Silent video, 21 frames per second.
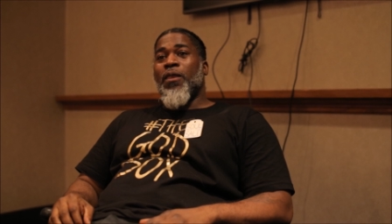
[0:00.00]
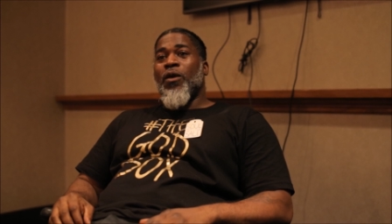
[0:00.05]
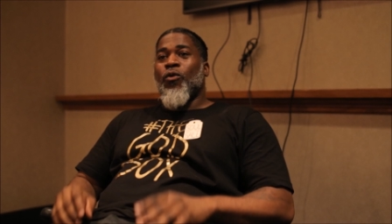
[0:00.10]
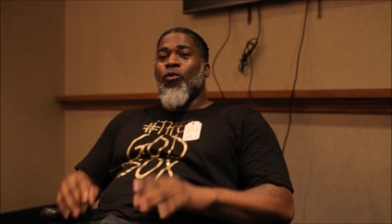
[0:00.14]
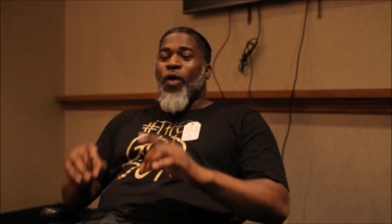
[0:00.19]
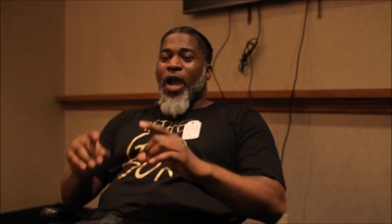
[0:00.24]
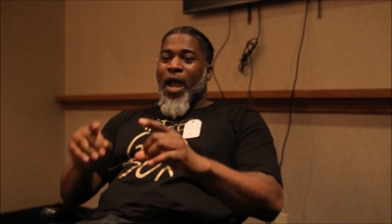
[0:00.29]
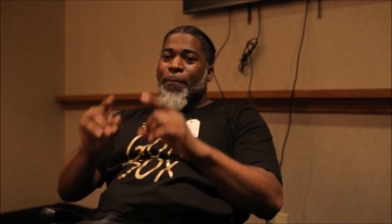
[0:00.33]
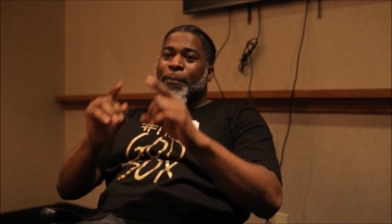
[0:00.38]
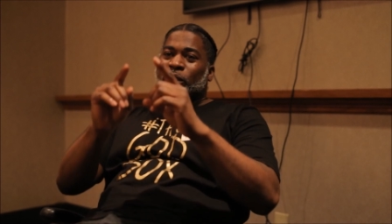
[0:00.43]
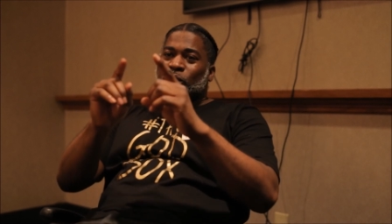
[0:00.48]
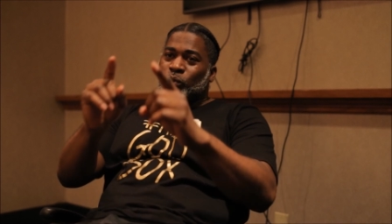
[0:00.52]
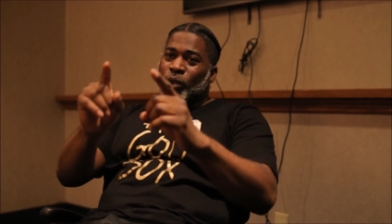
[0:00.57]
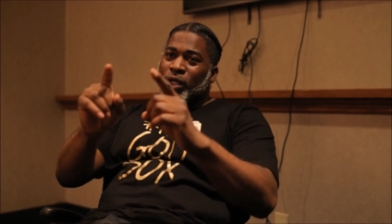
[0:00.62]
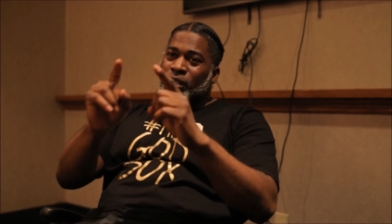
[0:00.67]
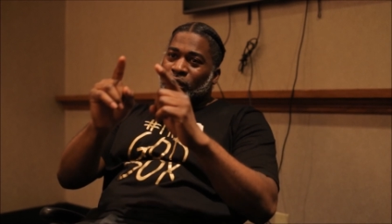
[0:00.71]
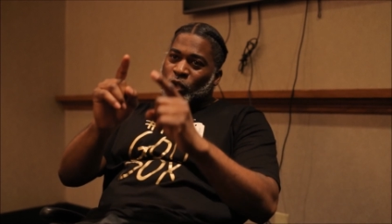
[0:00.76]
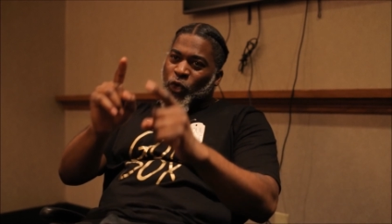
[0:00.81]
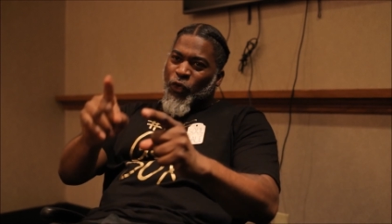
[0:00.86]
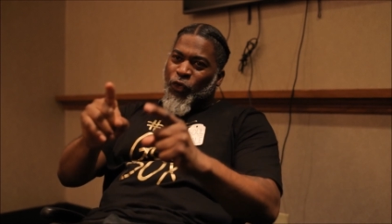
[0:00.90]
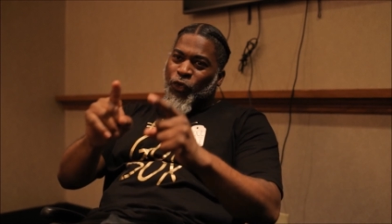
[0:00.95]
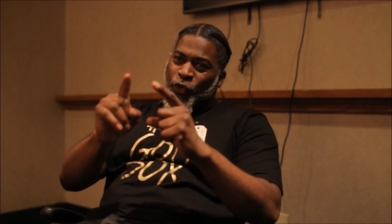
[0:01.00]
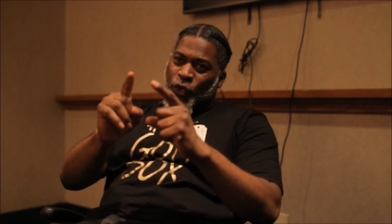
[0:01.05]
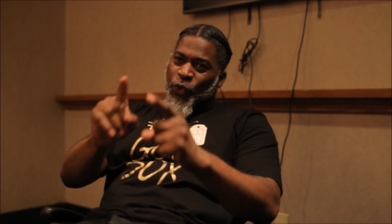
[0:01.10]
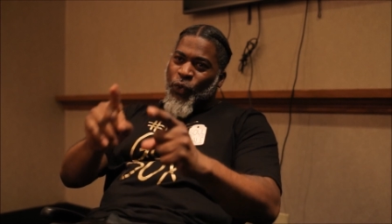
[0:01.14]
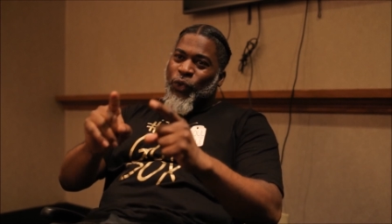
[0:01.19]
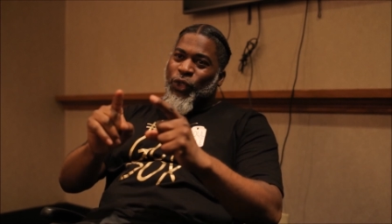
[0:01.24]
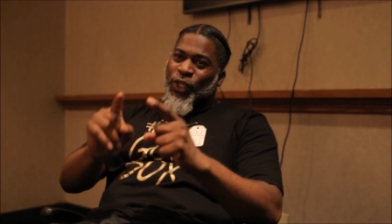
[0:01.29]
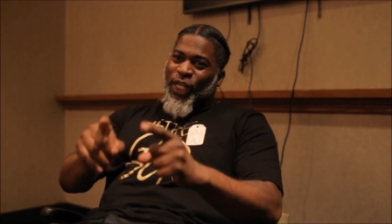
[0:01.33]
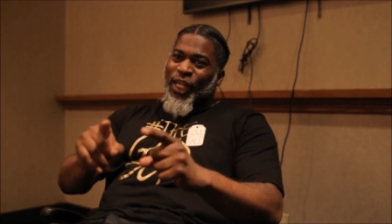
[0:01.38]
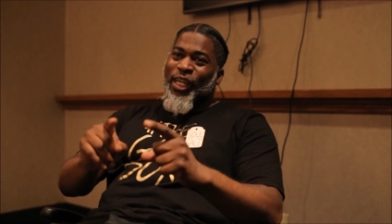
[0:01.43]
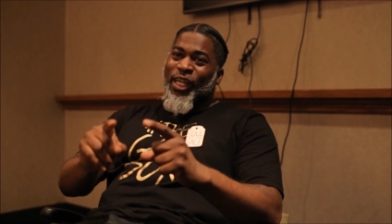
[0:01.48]
rap is one of the
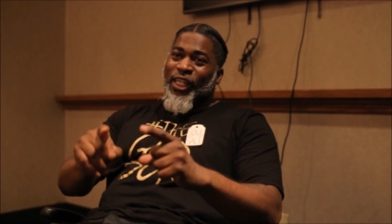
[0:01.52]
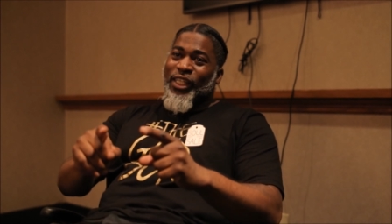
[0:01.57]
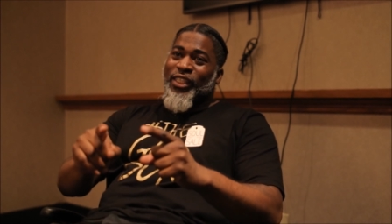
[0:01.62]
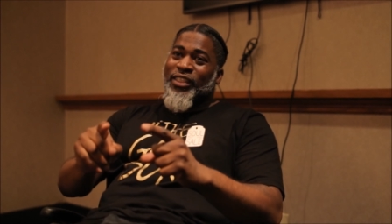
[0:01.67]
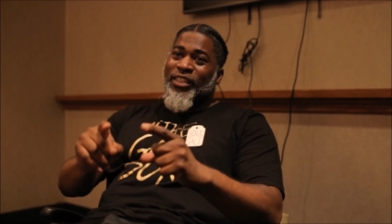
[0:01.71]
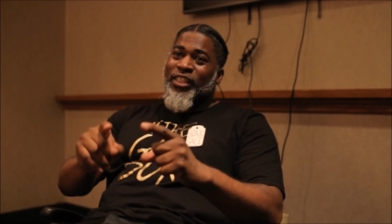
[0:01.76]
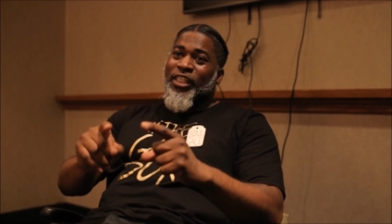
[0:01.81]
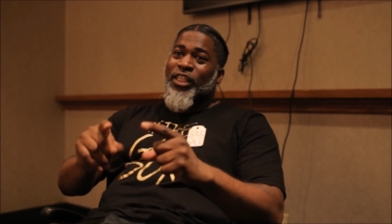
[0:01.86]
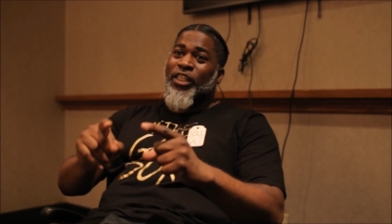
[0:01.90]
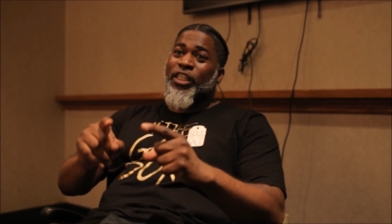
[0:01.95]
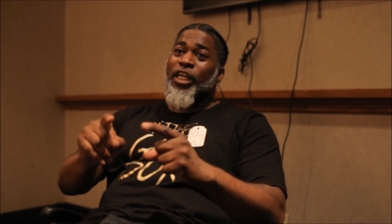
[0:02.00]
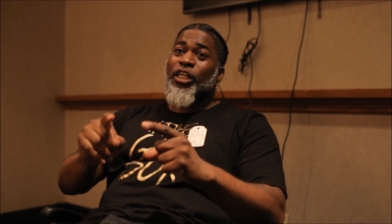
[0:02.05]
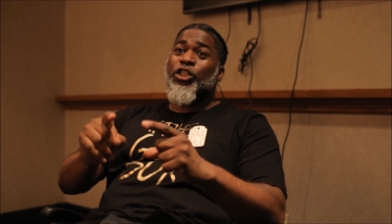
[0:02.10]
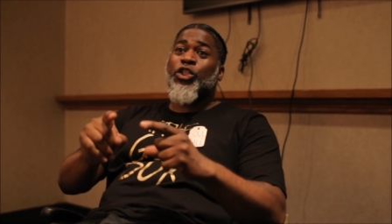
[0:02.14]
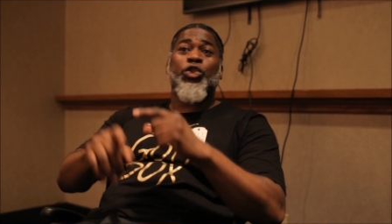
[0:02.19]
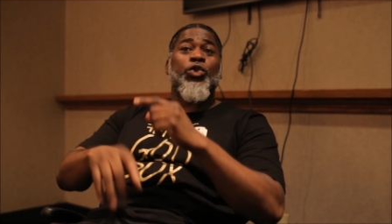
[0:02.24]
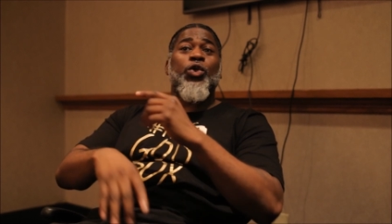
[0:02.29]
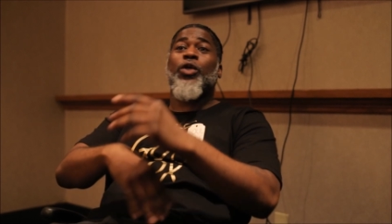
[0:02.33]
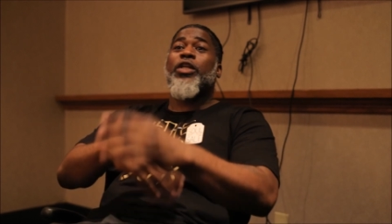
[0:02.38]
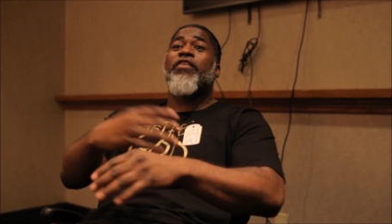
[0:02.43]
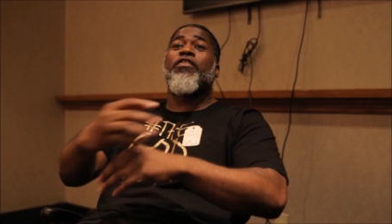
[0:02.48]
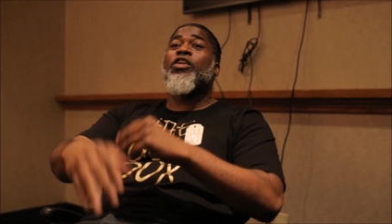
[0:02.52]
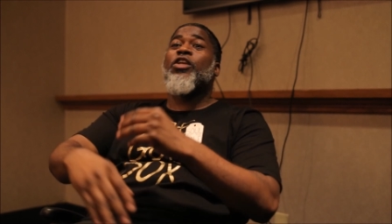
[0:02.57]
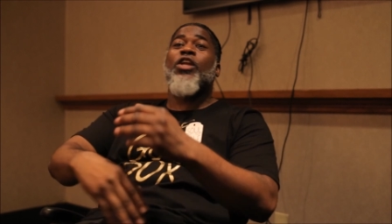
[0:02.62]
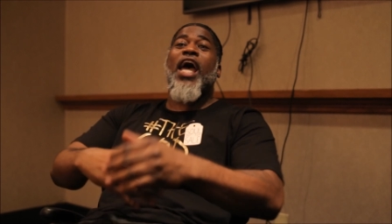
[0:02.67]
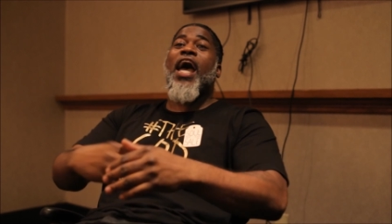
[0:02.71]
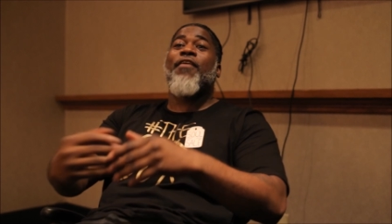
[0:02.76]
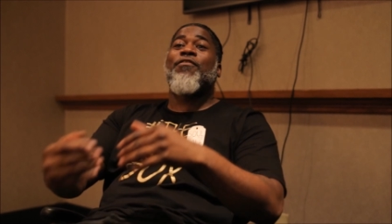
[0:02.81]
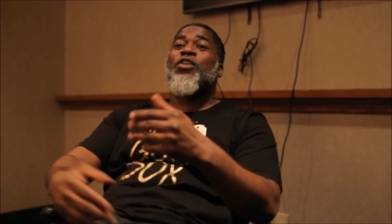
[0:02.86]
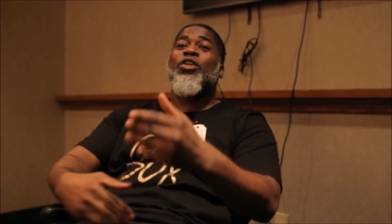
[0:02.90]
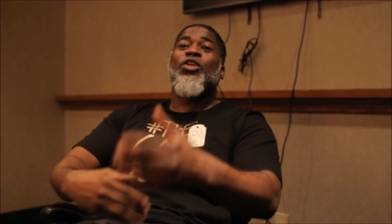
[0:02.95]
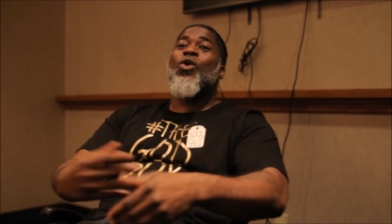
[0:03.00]
few things that you don't even
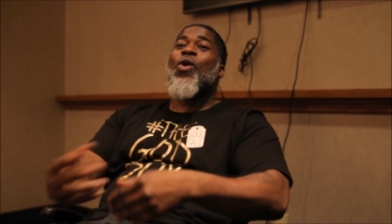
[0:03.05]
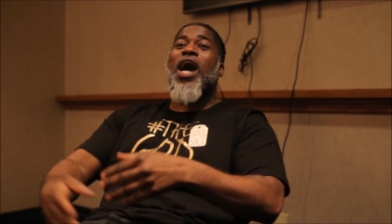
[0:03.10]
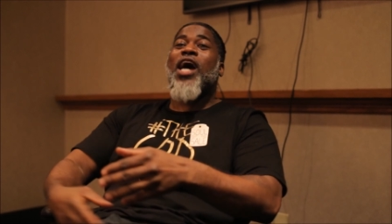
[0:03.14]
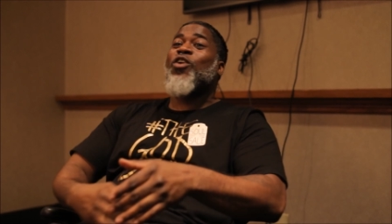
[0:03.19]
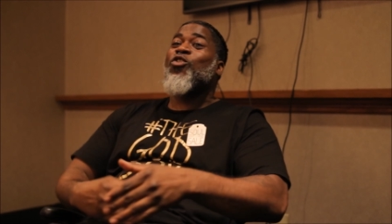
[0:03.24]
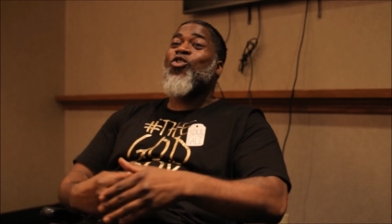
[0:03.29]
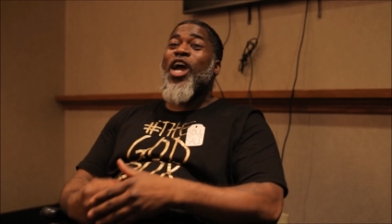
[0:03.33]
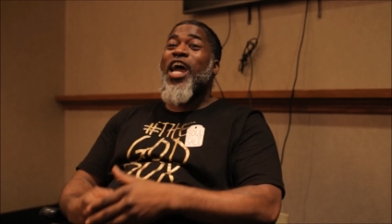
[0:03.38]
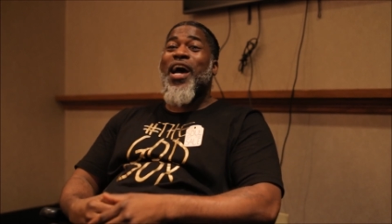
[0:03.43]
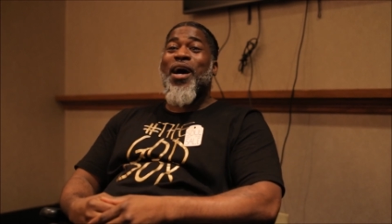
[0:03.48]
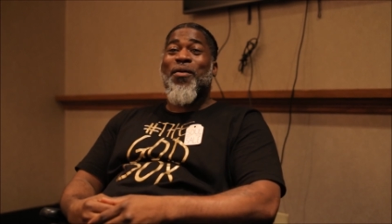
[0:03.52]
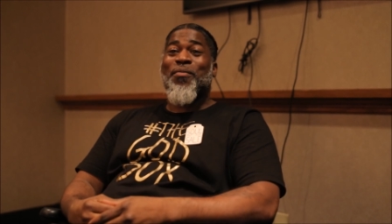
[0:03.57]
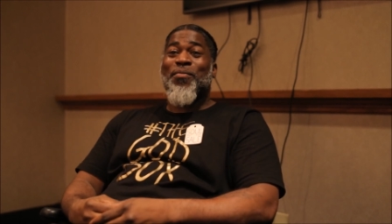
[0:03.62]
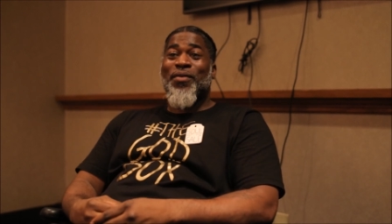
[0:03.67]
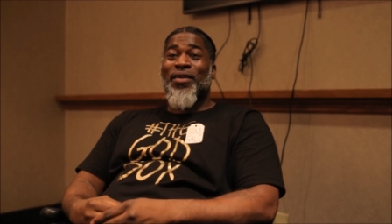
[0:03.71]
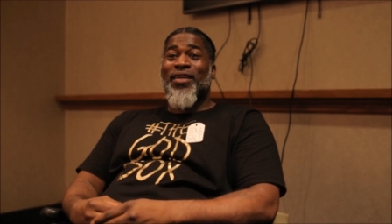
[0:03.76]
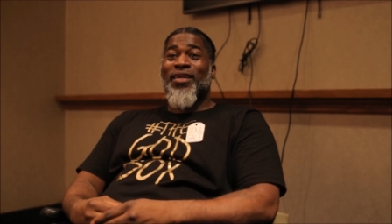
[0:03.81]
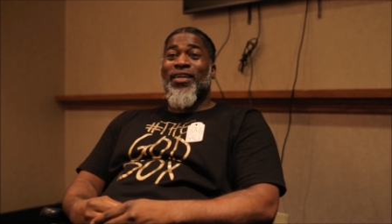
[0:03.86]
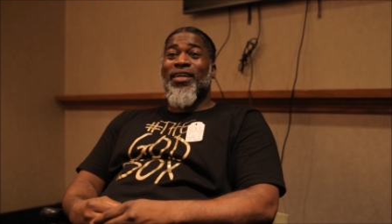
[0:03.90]
have to know how to rap.